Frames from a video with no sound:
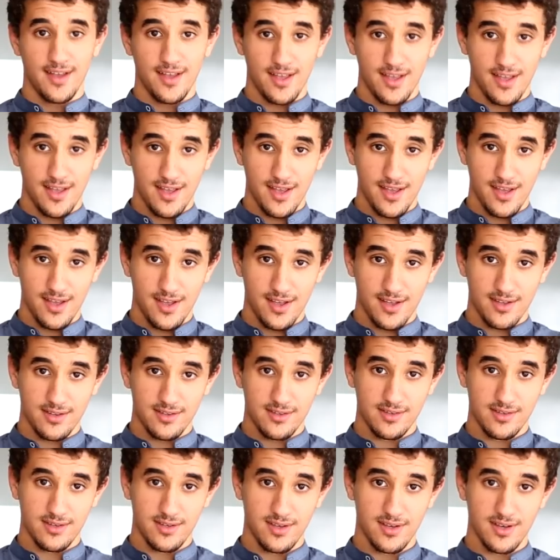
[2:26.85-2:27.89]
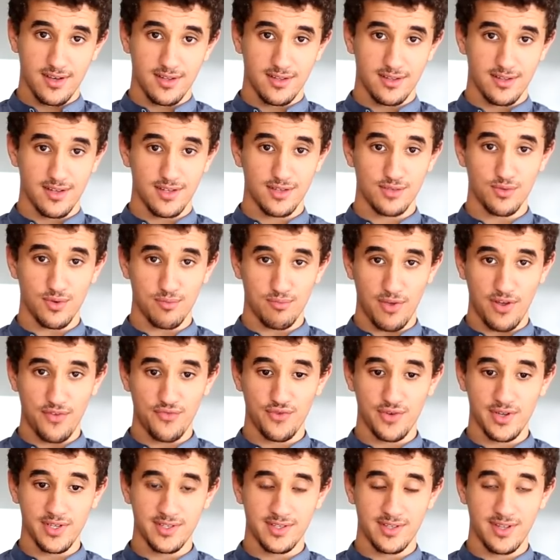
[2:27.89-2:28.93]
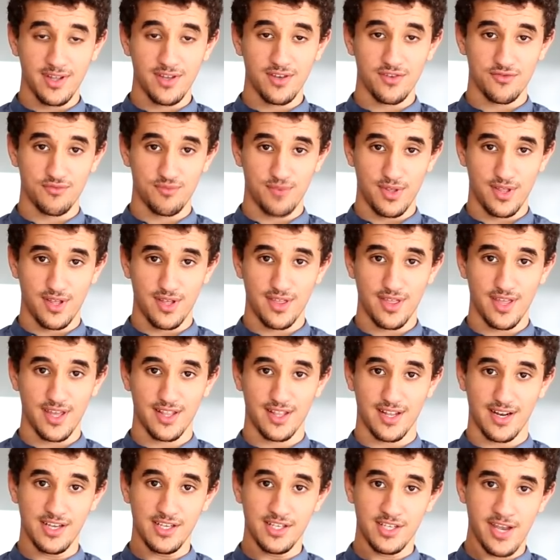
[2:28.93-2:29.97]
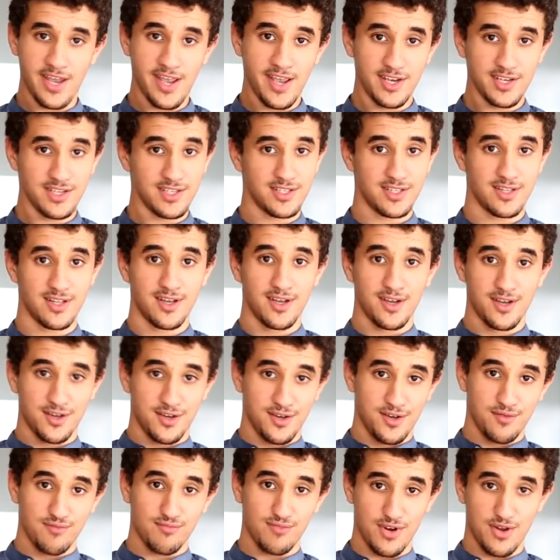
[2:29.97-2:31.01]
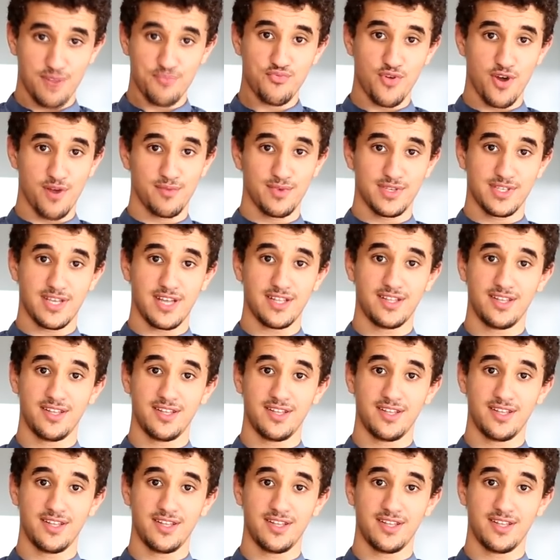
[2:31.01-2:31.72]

And yeah, that's what my friends think of me. They think that I changed, but I promise I